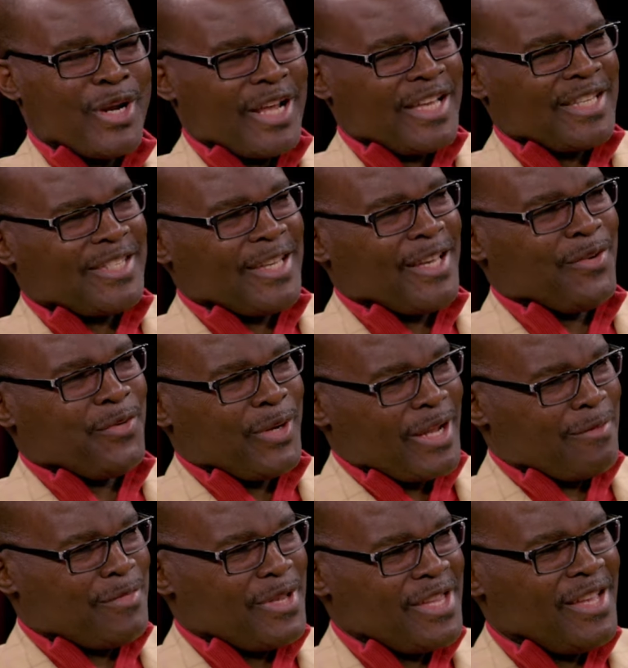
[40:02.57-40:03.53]
I say when
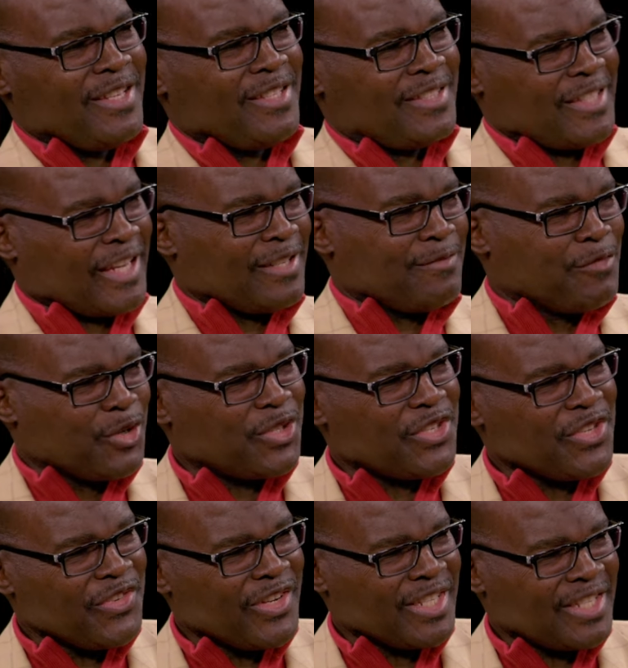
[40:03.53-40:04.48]
I'm here is taken more
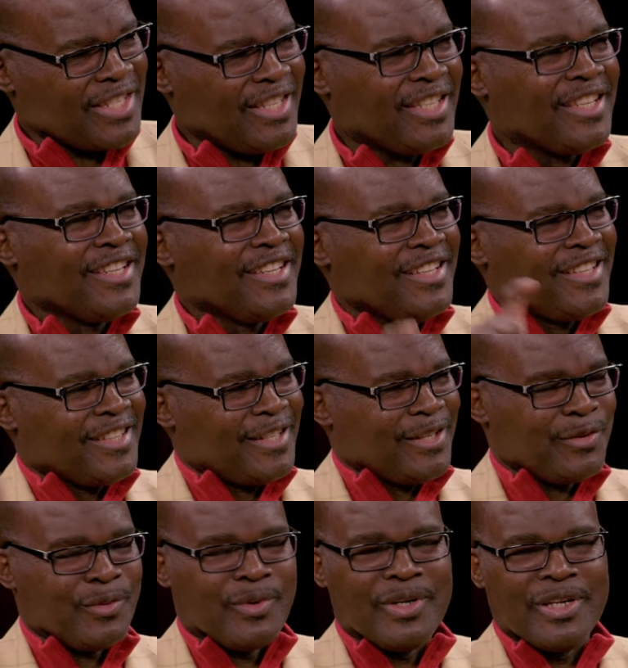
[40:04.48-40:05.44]
seriously mm. than
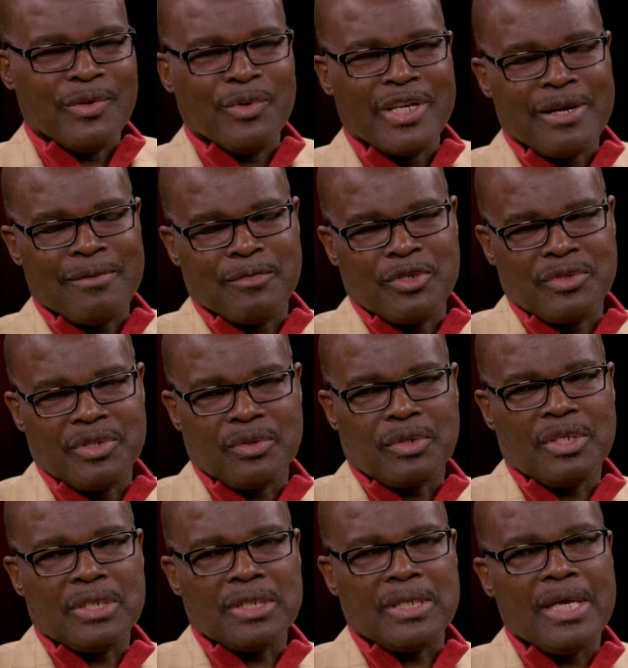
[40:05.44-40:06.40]
when I'm on the
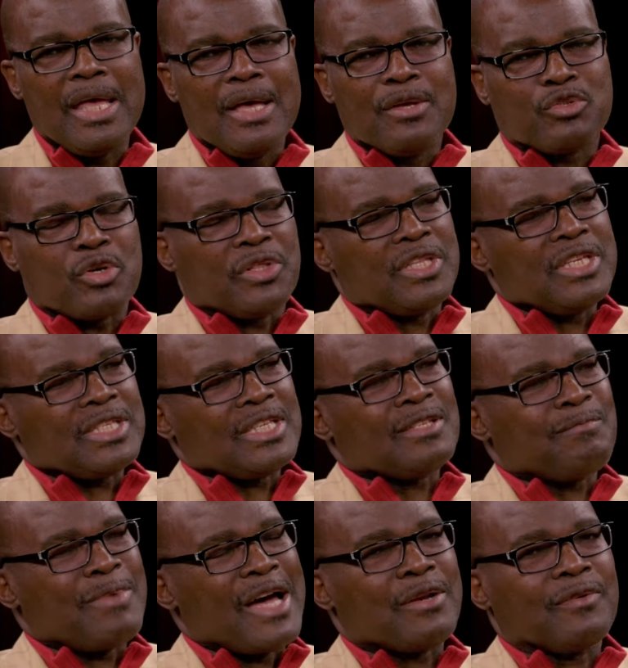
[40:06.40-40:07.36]
continent. So this is
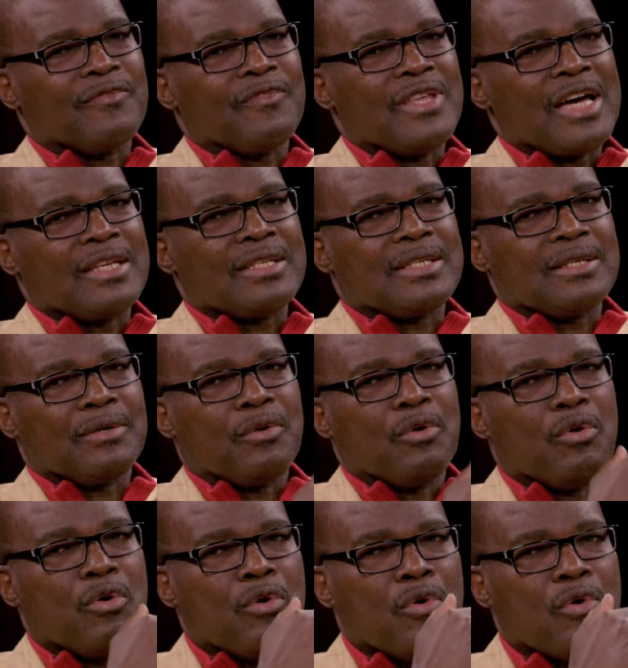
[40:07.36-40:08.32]
part of that
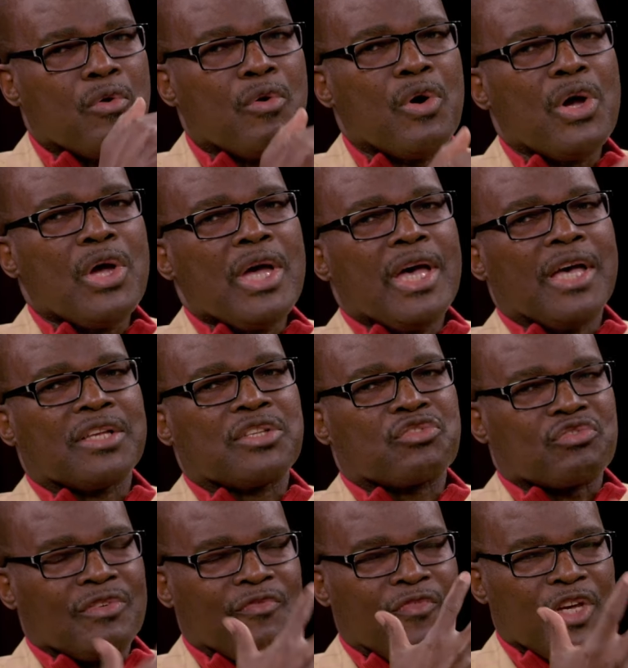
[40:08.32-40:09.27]
whole
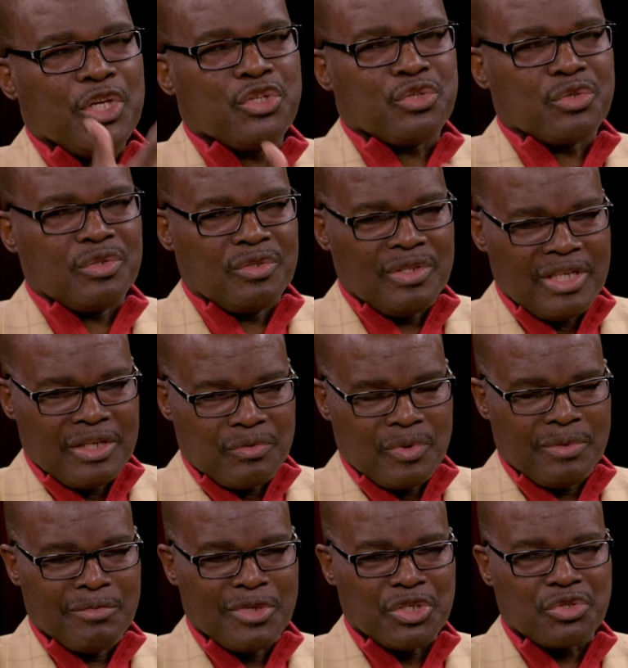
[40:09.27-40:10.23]
extraversion that
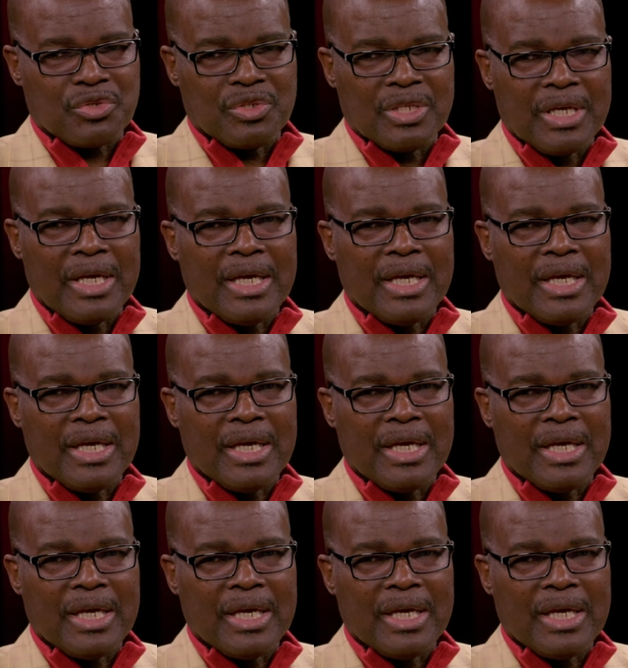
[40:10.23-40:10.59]
we mentioned mm.